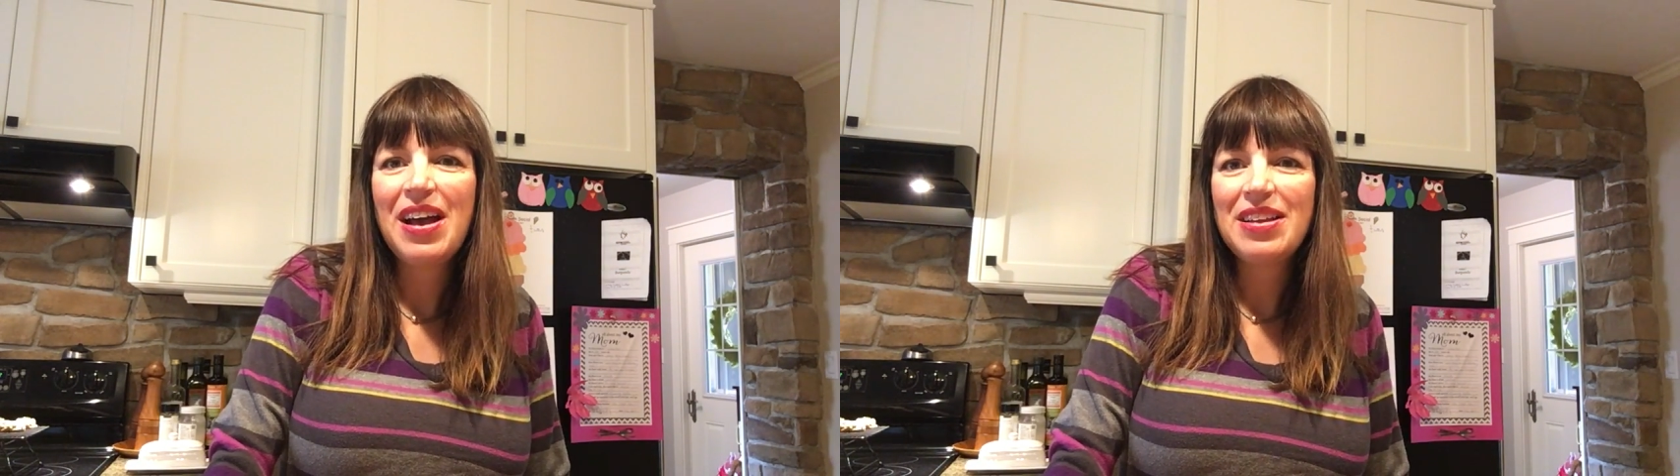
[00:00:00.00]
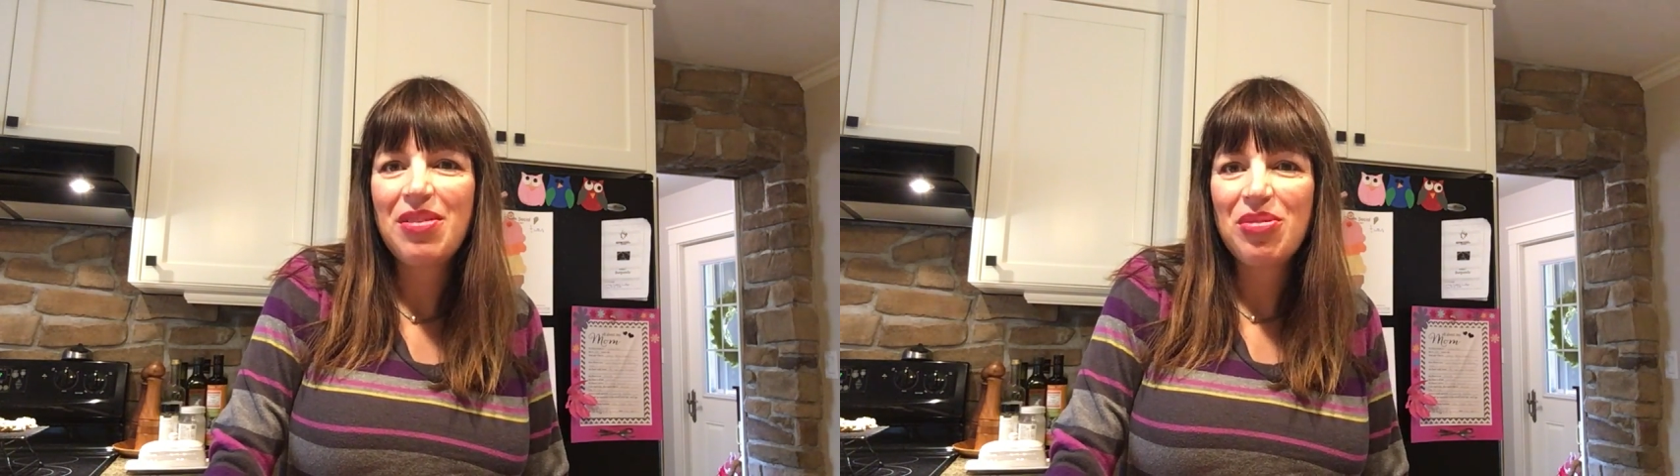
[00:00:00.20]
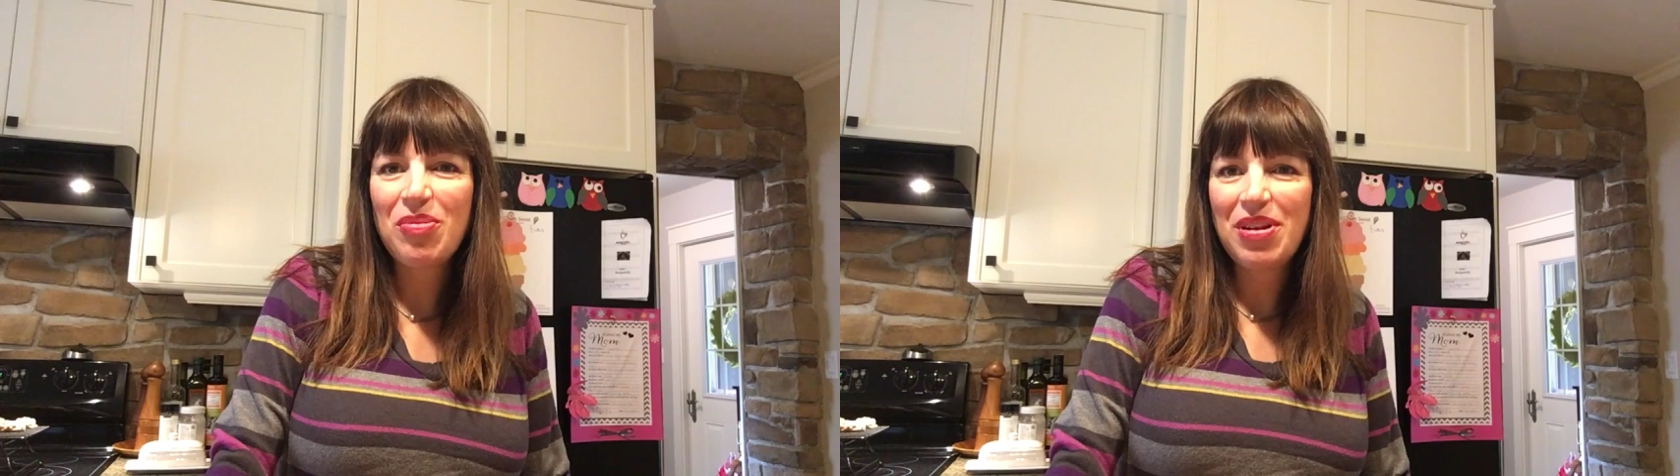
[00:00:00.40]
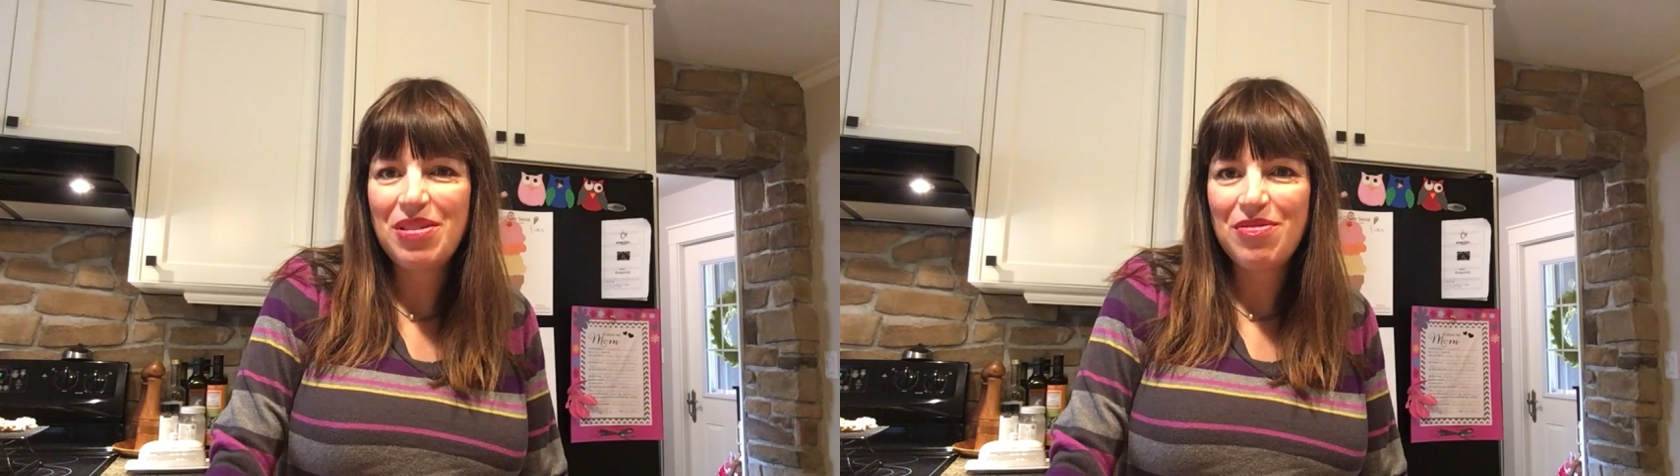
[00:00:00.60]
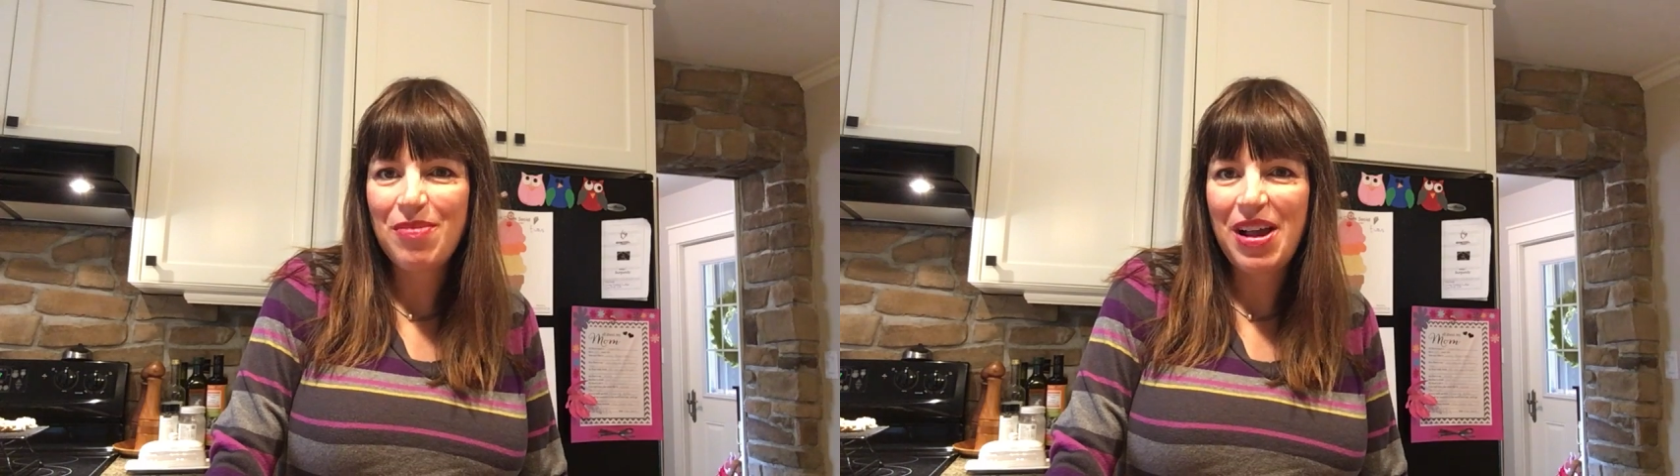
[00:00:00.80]
another one
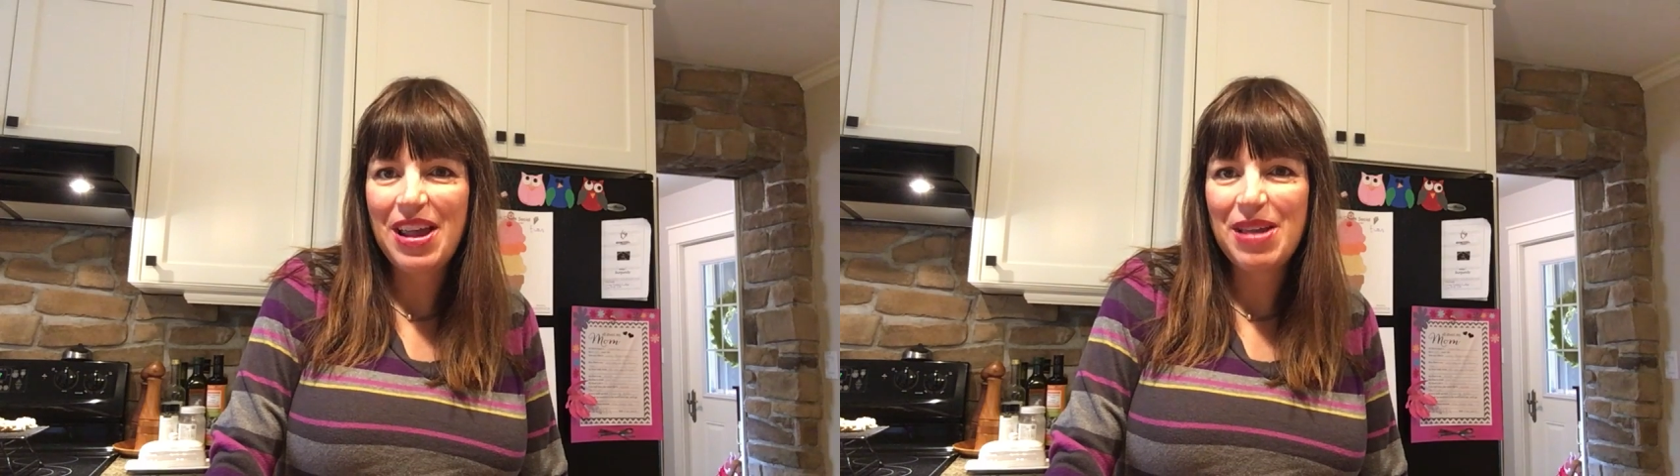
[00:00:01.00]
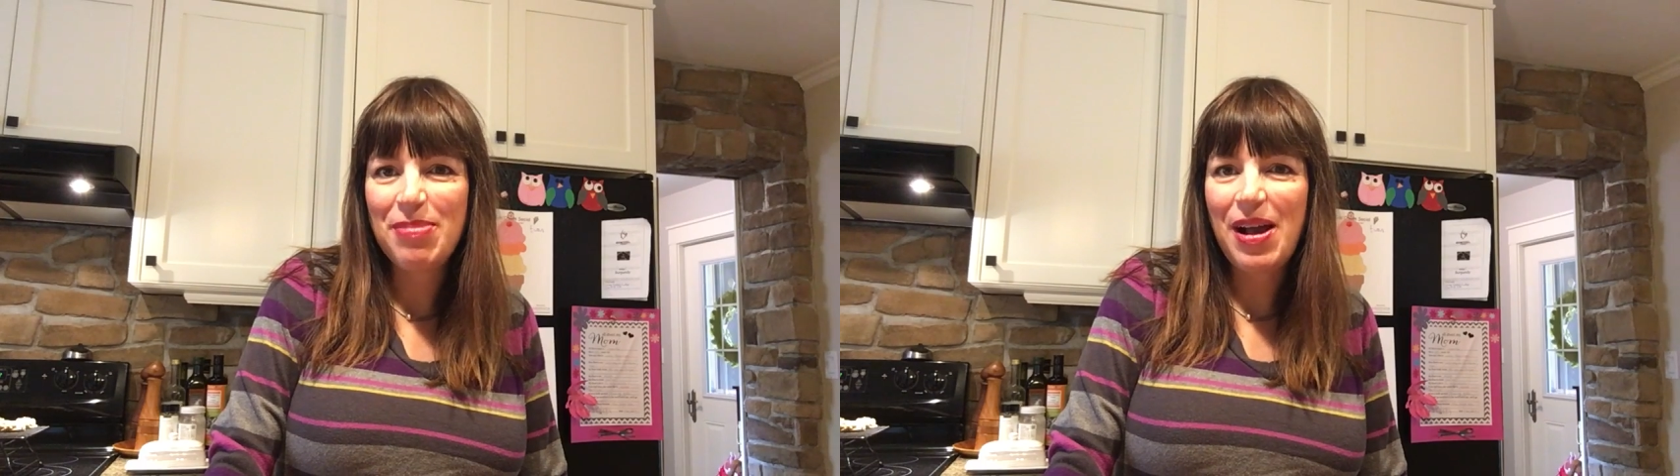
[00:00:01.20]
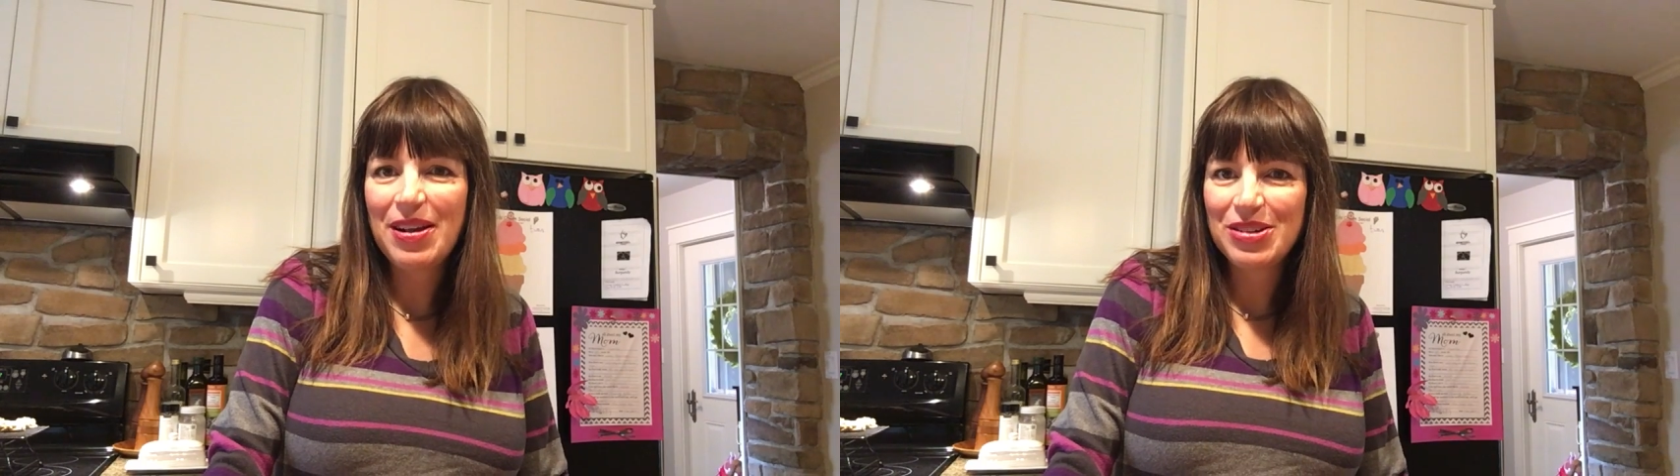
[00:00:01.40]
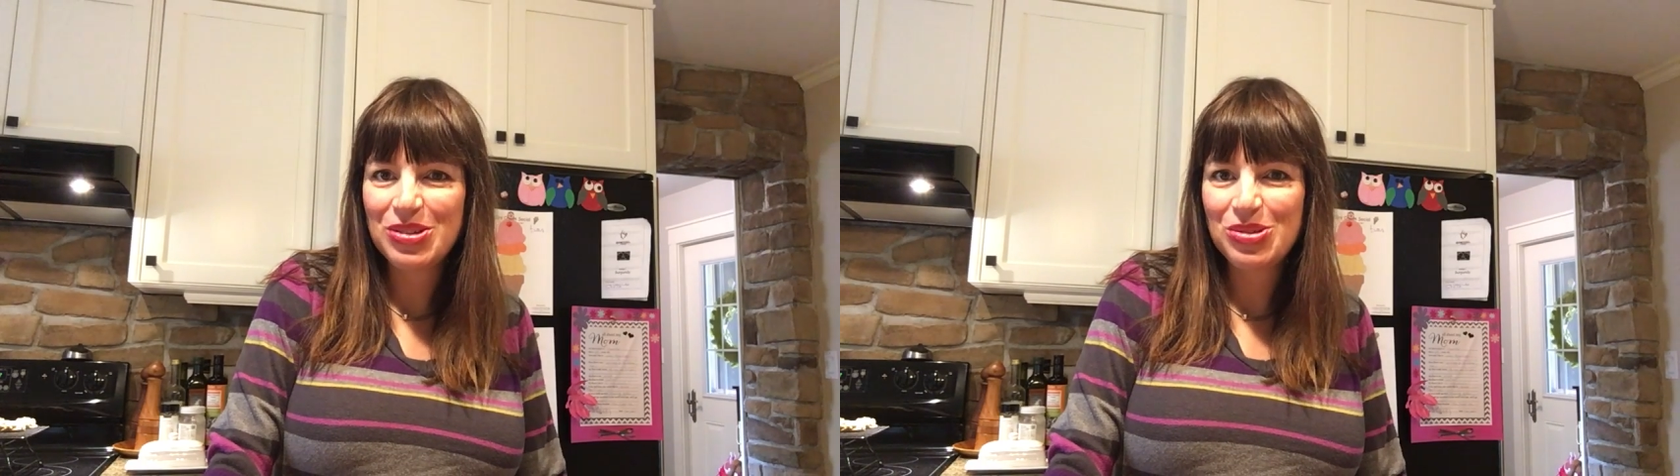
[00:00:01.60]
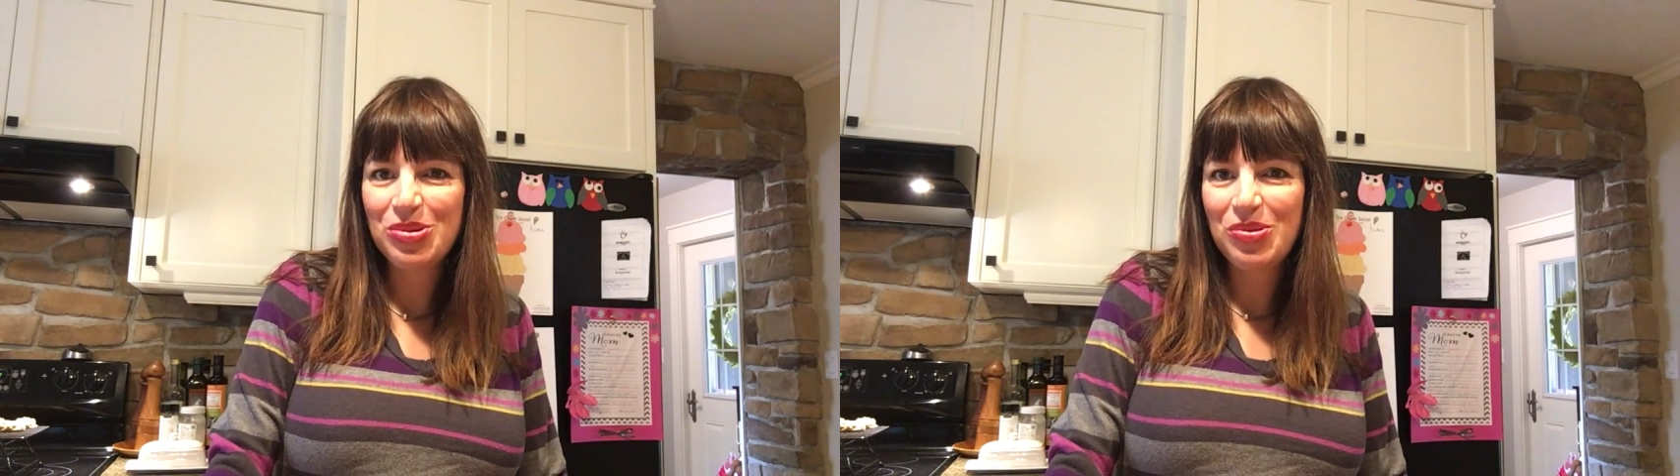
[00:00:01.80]
of my back
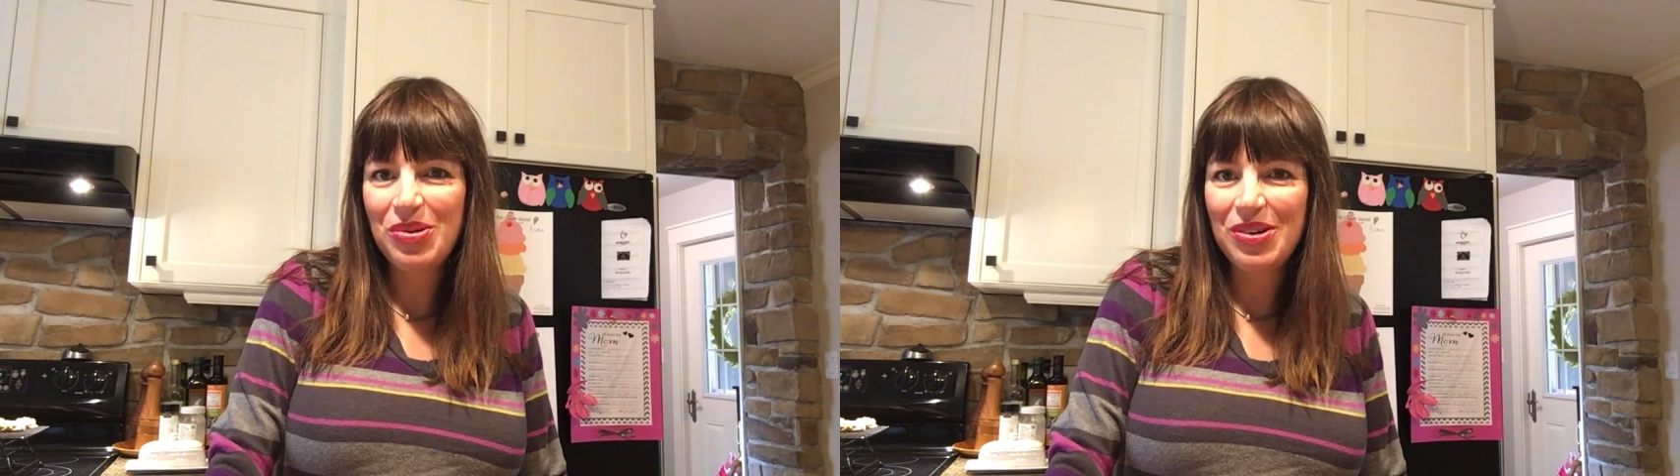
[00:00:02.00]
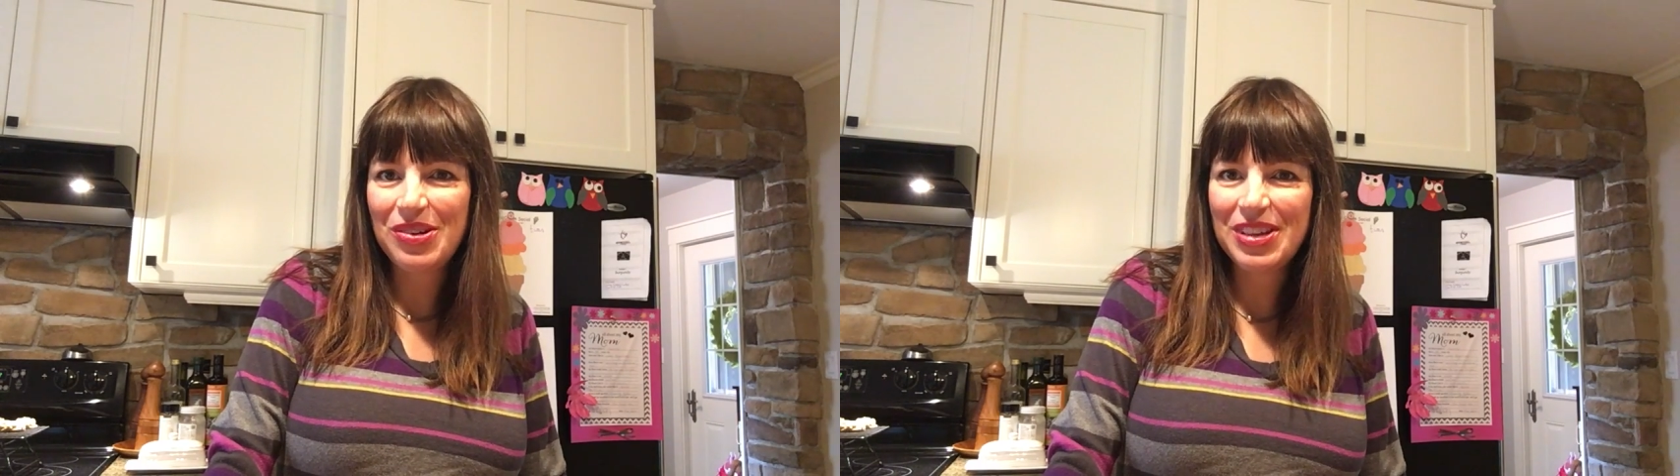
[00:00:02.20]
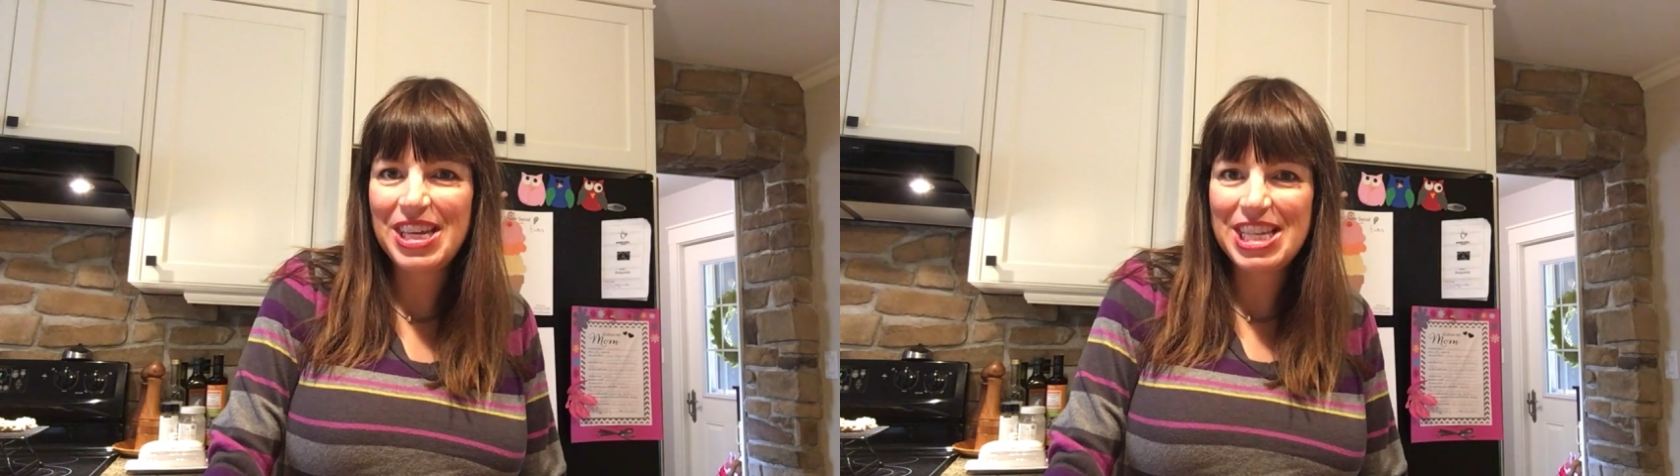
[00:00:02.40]
to school